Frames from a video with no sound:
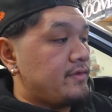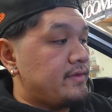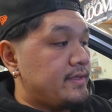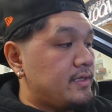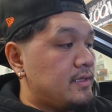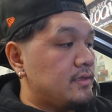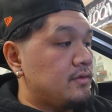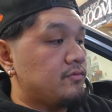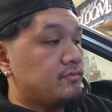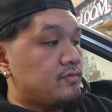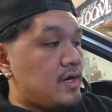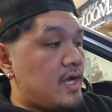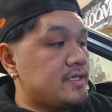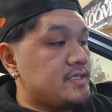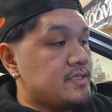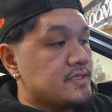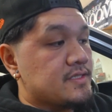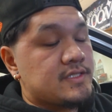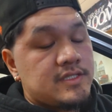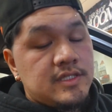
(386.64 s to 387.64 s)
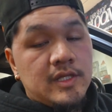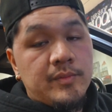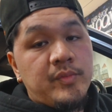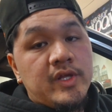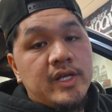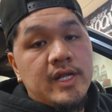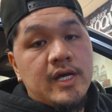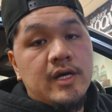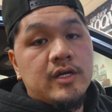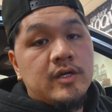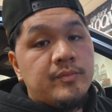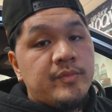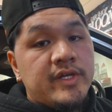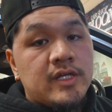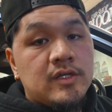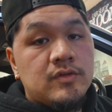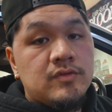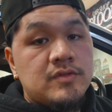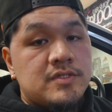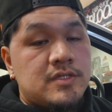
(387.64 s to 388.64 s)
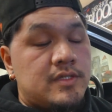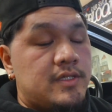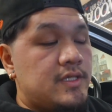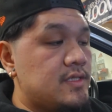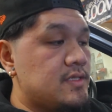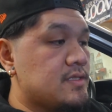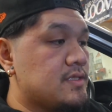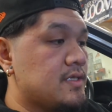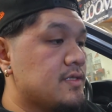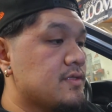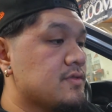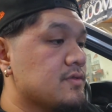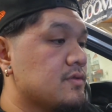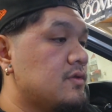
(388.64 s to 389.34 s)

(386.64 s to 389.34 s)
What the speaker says: than the rod just slipping out or being loose on the inside. So